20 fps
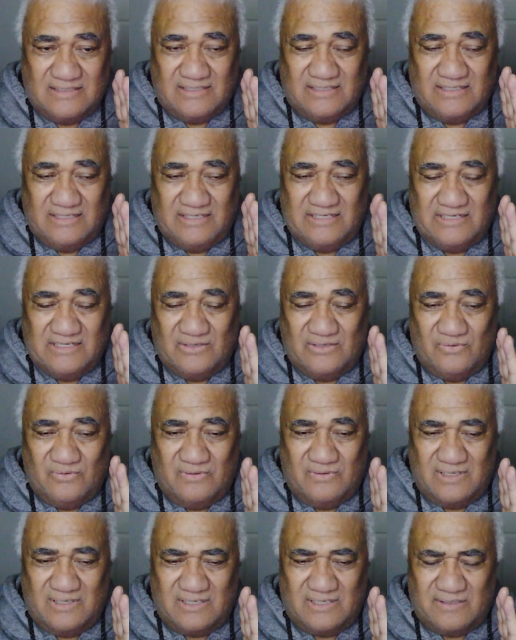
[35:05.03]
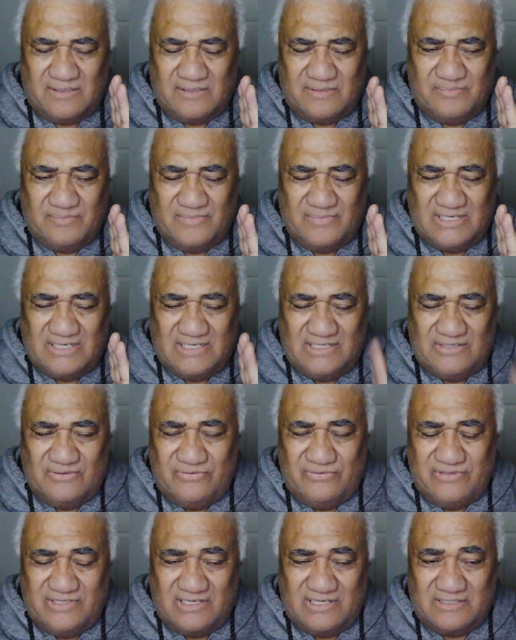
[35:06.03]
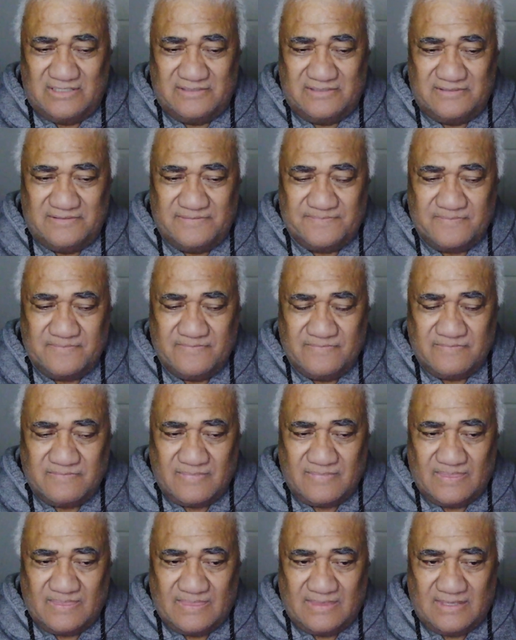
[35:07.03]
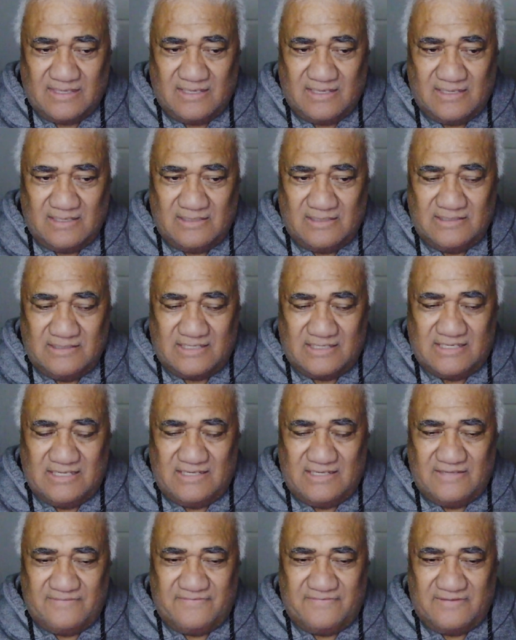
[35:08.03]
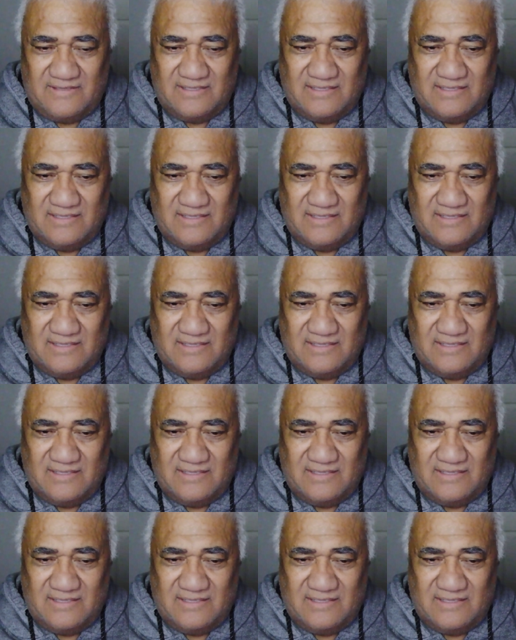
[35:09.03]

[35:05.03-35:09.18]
Ina ua maliuia i Kilifi.